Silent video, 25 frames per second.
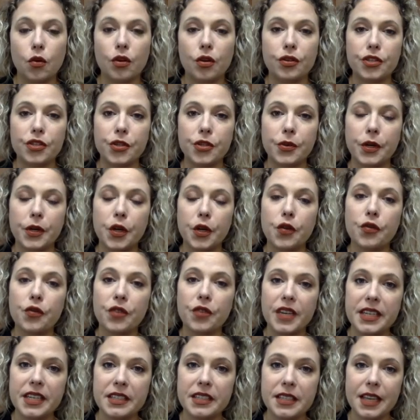order to
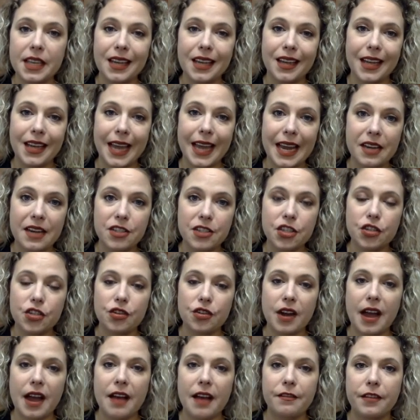increase engaged
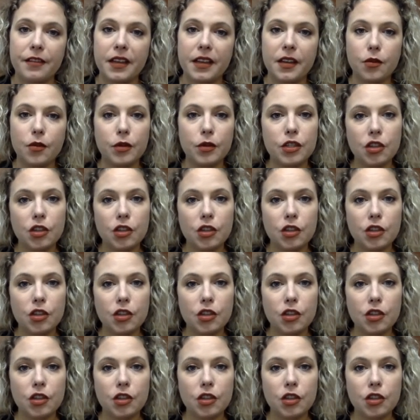traffic,